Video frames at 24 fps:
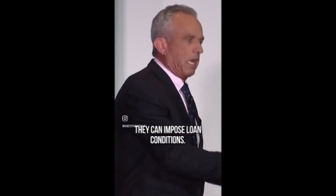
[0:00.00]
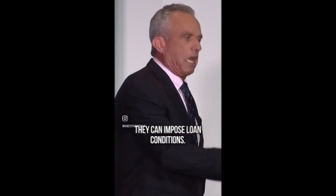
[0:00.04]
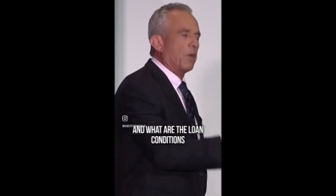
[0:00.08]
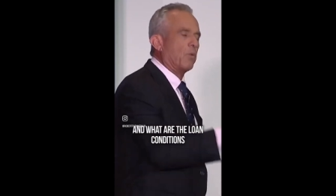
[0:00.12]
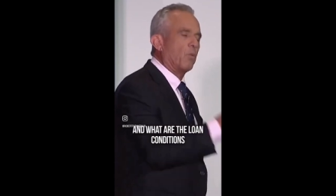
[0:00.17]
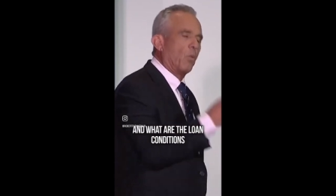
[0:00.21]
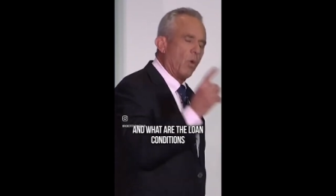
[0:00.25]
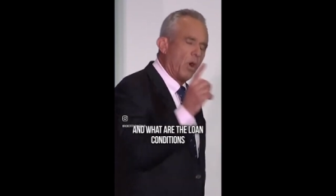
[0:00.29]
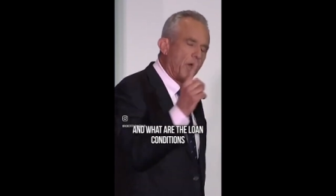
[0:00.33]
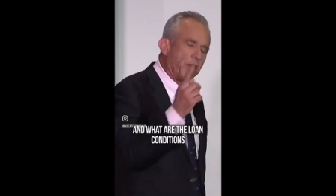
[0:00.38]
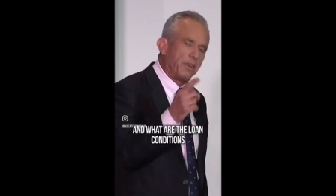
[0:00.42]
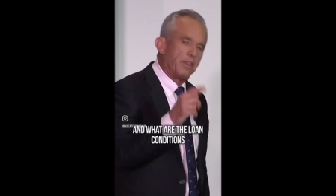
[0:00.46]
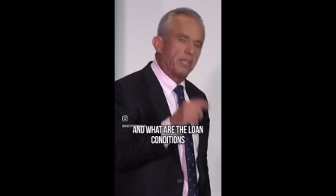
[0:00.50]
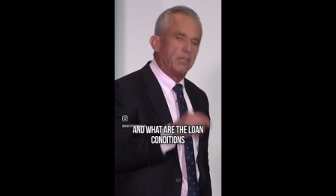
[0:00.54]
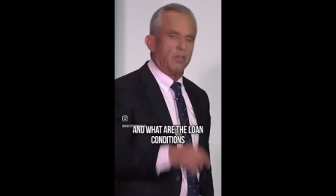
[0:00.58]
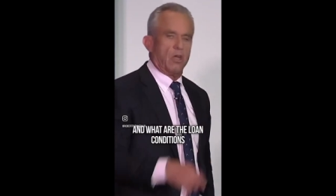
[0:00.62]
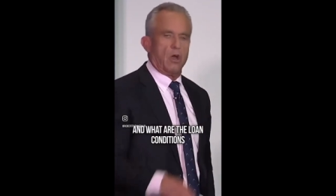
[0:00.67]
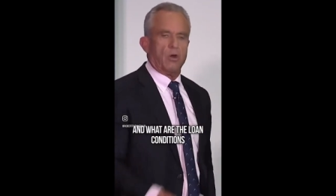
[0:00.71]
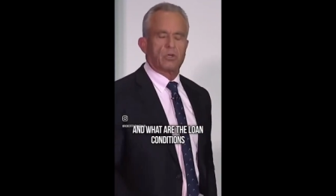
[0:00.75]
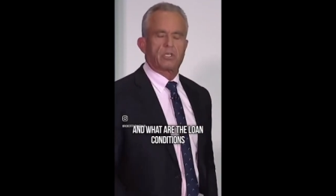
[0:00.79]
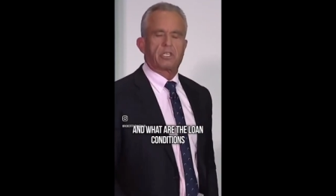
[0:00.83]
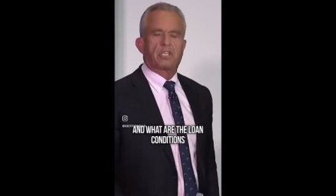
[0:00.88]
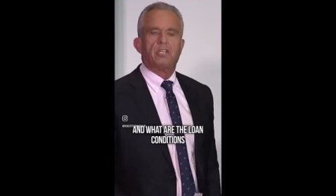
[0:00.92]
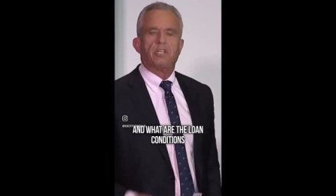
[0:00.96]
And what are the
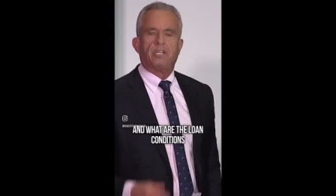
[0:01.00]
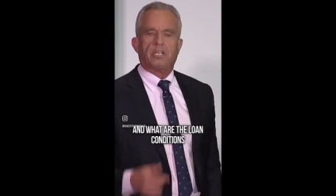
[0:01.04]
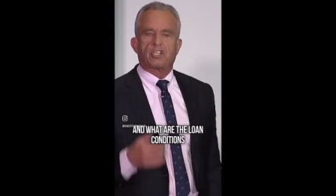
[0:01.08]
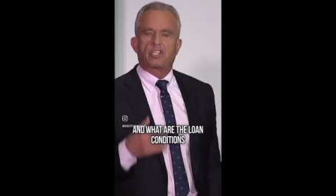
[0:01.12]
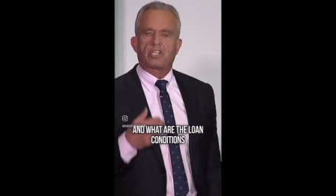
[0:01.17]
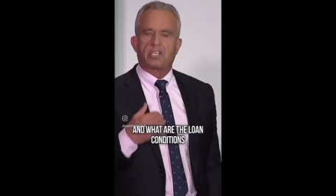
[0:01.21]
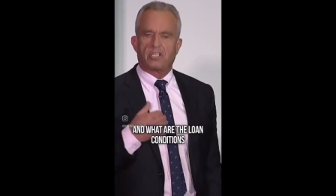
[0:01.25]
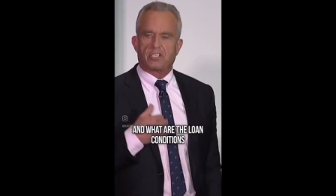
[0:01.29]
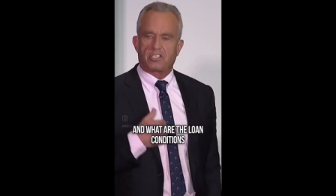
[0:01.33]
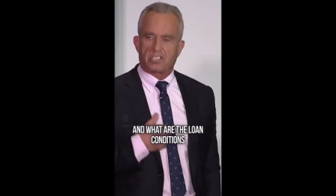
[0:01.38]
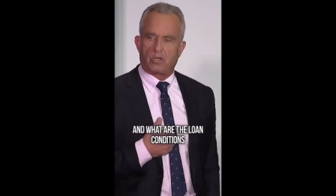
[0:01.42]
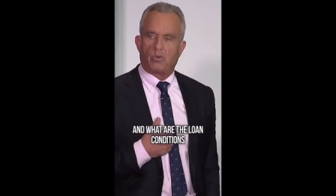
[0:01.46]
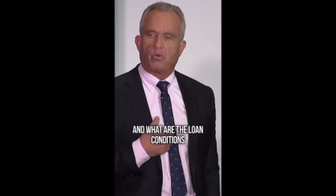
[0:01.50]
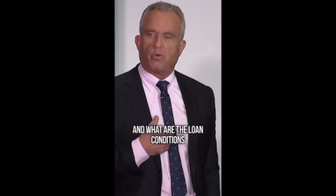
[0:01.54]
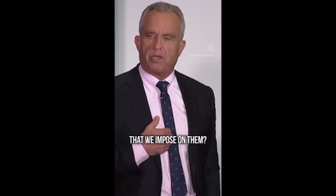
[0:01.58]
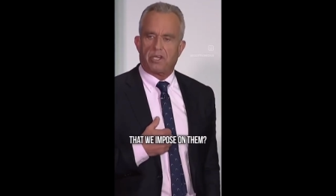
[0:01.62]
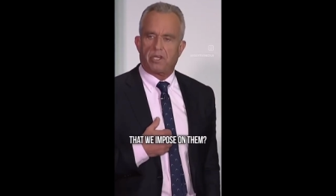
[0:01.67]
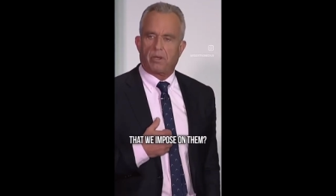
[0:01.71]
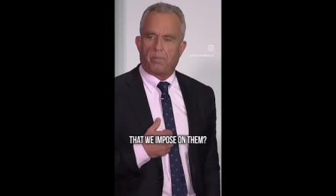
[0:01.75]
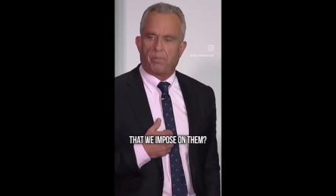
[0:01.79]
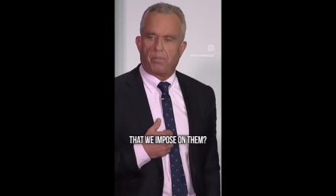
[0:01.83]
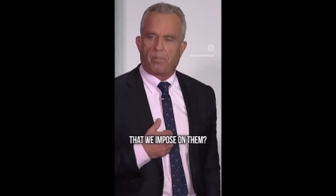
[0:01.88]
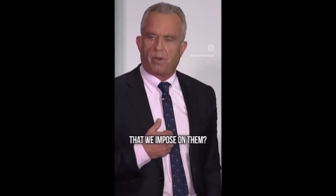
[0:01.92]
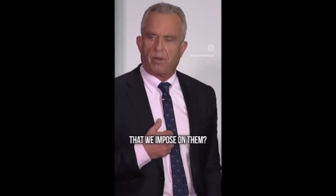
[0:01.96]
loan conditions that we
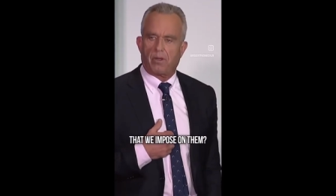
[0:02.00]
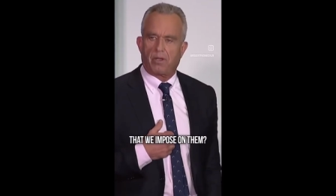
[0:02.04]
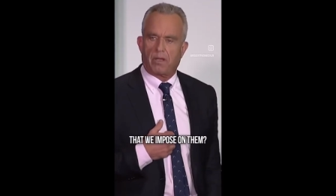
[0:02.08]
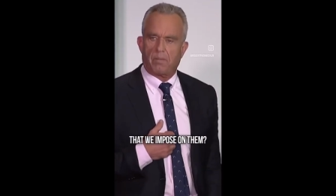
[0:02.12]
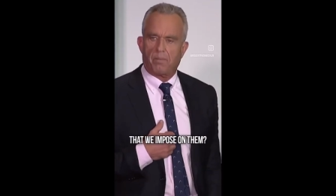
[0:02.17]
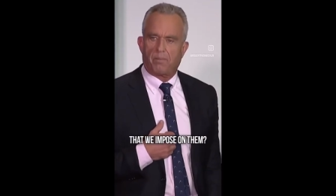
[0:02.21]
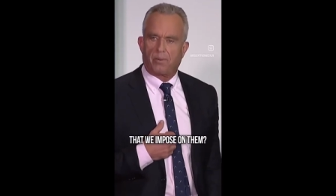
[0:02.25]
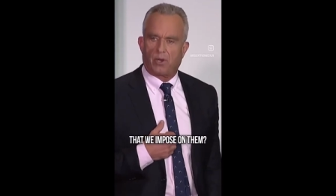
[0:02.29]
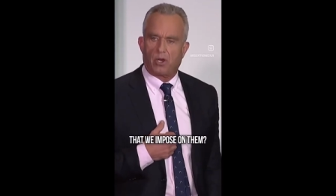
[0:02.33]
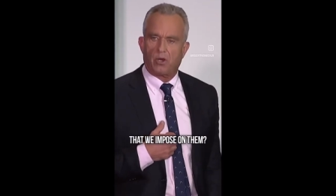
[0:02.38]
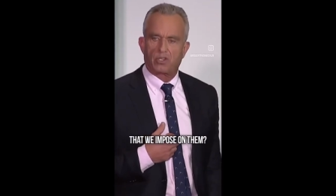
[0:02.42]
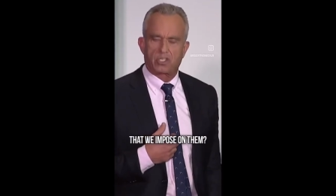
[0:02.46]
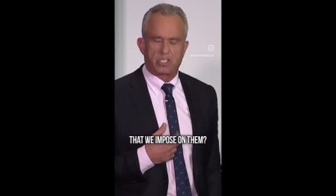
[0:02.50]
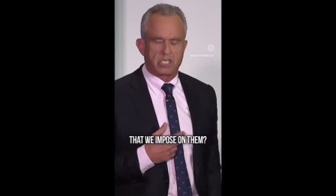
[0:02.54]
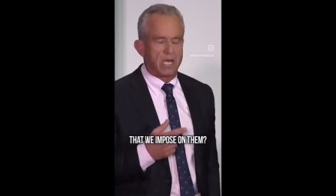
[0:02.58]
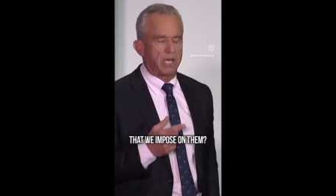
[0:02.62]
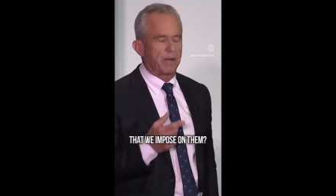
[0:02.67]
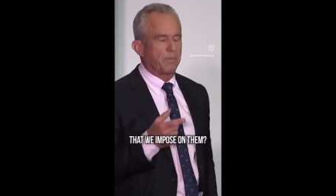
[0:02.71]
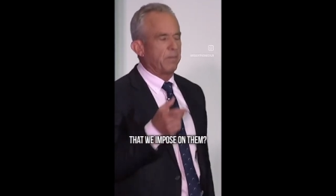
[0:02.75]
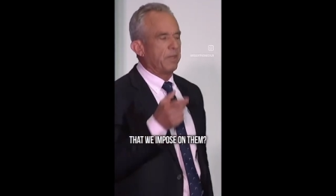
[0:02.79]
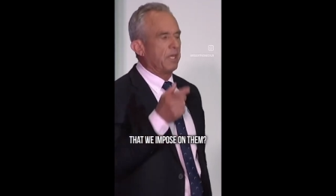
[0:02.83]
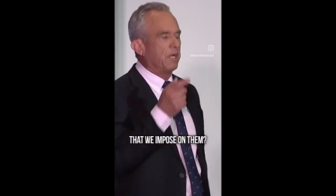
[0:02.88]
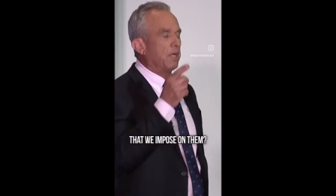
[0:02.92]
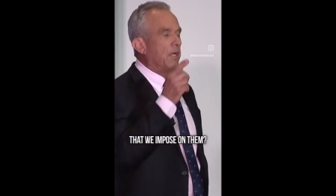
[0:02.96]
impose
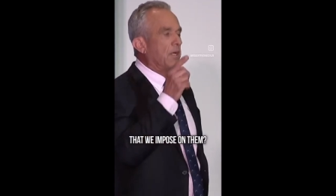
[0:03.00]
on?